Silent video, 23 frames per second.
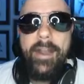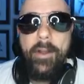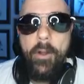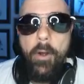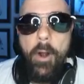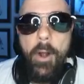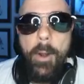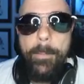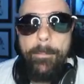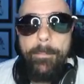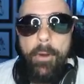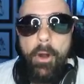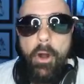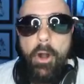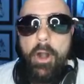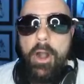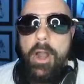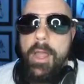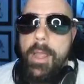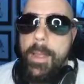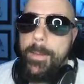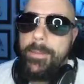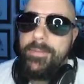
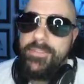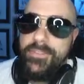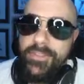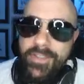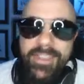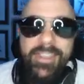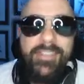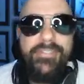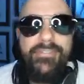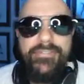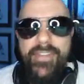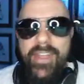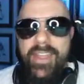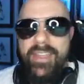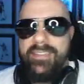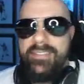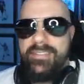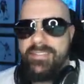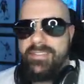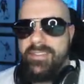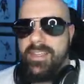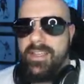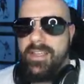armbar to the
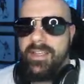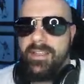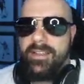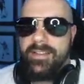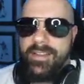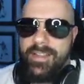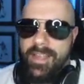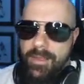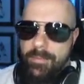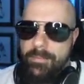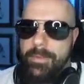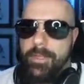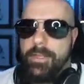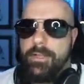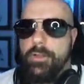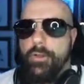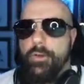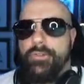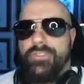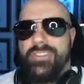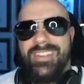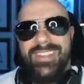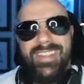face get me
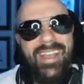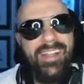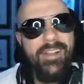close, get